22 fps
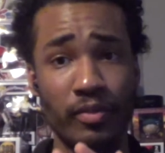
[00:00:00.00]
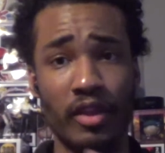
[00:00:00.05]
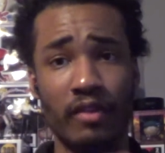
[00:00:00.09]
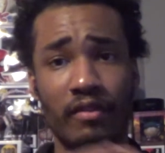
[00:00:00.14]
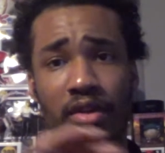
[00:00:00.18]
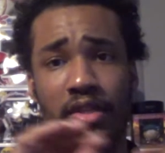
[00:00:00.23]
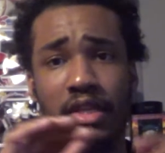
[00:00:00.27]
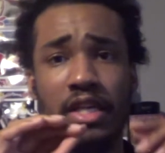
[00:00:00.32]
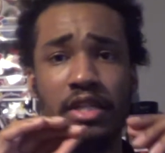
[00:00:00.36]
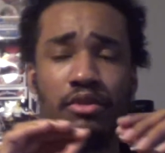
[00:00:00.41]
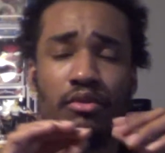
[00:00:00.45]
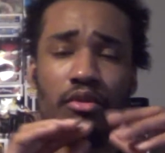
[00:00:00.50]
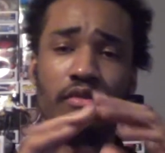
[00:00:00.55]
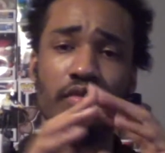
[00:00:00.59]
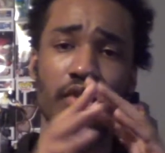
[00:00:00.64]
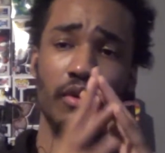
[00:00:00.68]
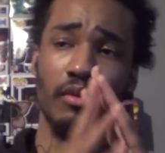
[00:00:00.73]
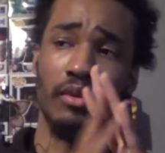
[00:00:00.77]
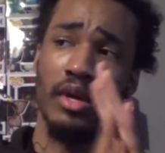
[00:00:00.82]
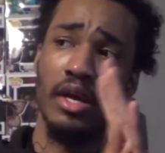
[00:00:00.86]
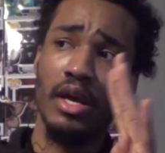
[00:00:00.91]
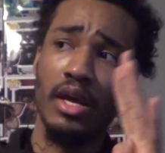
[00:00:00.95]
Fantastic
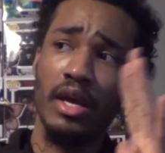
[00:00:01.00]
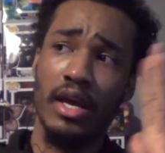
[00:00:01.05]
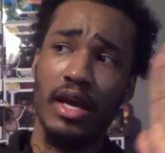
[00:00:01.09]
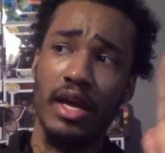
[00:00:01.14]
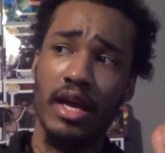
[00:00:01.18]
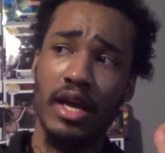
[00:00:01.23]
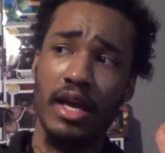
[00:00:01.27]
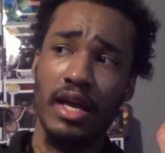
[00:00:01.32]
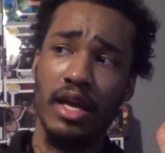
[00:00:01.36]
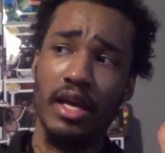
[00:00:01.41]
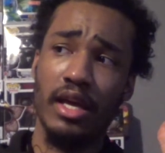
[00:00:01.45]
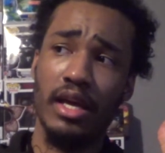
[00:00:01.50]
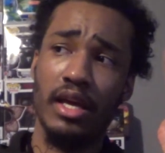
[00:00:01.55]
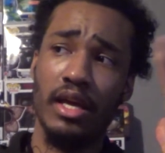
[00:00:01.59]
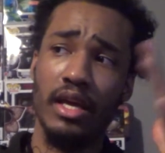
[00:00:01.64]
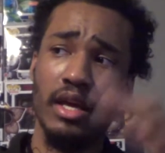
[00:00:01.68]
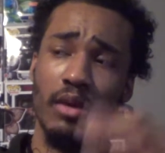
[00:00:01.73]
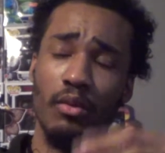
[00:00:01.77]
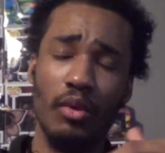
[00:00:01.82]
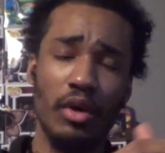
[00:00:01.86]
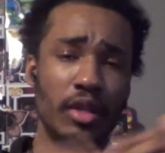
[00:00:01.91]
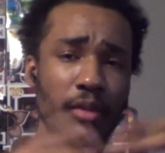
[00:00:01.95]
review. And
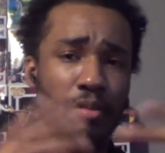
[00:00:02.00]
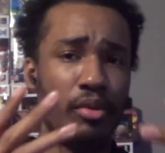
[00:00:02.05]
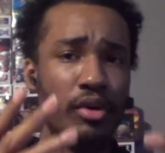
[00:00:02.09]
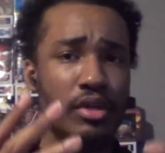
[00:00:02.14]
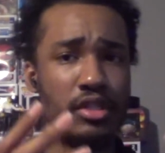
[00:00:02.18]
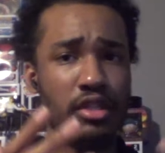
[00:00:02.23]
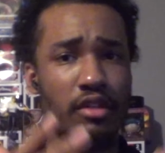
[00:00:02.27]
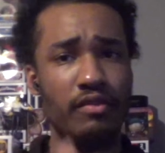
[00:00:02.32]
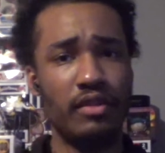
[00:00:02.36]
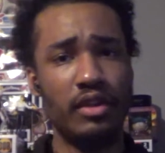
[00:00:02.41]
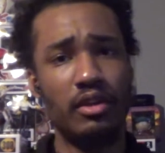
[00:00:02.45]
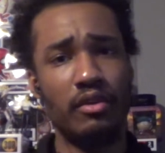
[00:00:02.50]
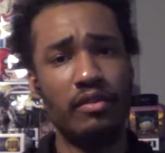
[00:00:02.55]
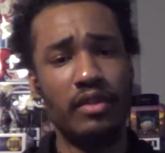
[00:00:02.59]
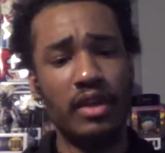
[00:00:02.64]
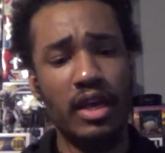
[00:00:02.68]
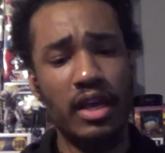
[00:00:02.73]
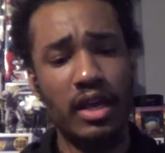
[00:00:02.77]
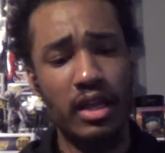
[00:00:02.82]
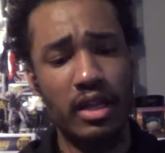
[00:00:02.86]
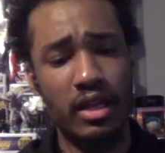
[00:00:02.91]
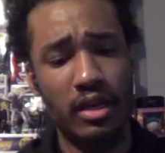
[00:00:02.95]
one of the points in the video
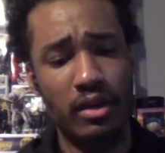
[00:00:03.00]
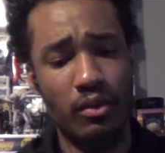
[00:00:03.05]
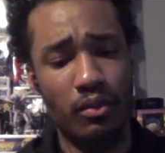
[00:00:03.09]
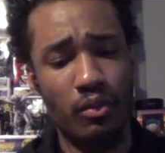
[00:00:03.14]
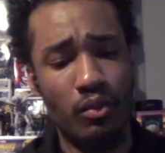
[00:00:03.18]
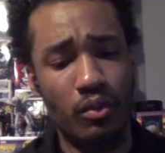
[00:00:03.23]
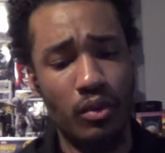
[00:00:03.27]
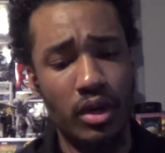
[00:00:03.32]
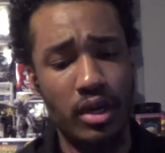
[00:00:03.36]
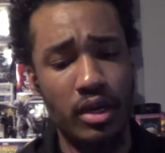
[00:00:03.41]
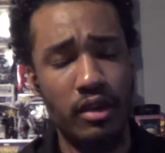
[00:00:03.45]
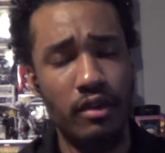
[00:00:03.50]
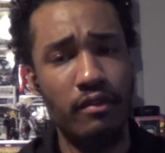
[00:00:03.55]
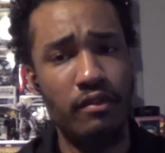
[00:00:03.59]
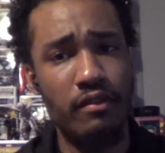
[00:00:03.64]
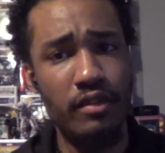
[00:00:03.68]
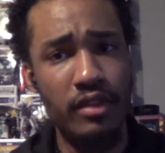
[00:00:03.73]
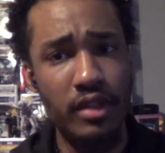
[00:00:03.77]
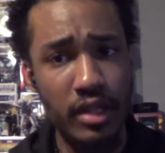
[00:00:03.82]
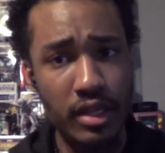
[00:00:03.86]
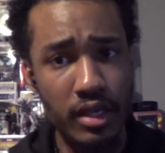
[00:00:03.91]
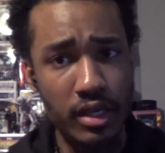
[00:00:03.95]
that one of
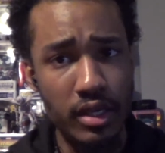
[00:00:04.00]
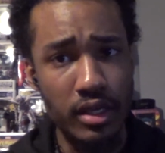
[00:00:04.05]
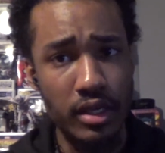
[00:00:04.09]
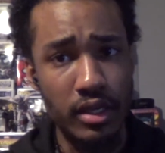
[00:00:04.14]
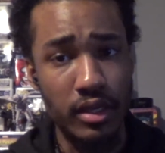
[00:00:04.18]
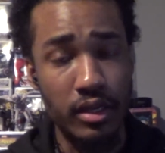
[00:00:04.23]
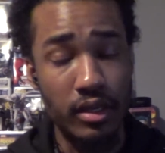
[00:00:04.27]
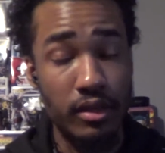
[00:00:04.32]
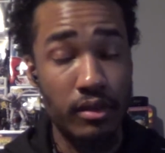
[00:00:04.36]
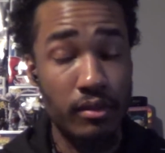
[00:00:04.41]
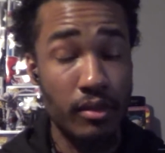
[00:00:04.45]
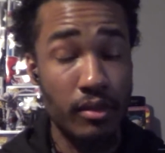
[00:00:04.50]
the